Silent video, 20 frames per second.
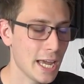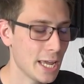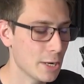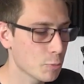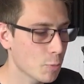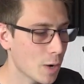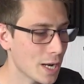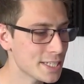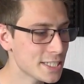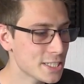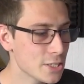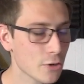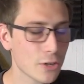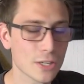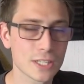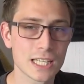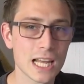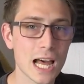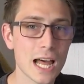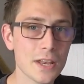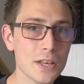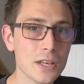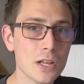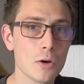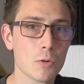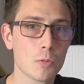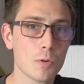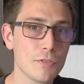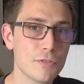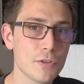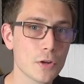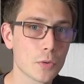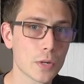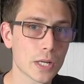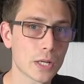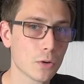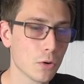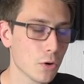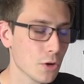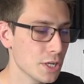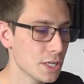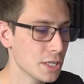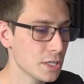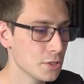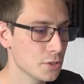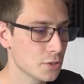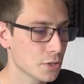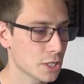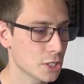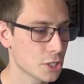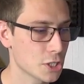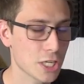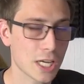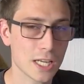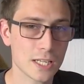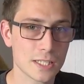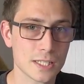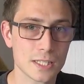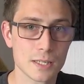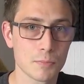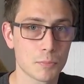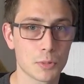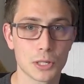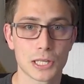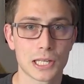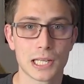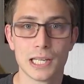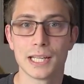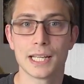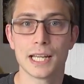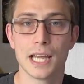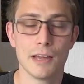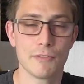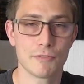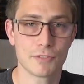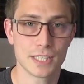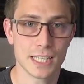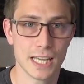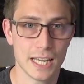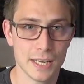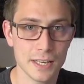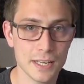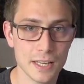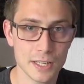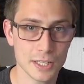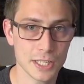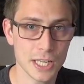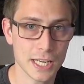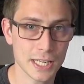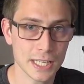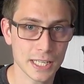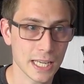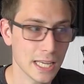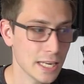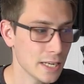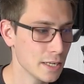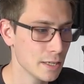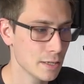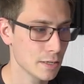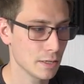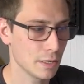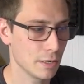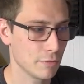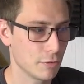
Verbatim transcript: And once you're done with your recording, you can just simply click F10 yet again,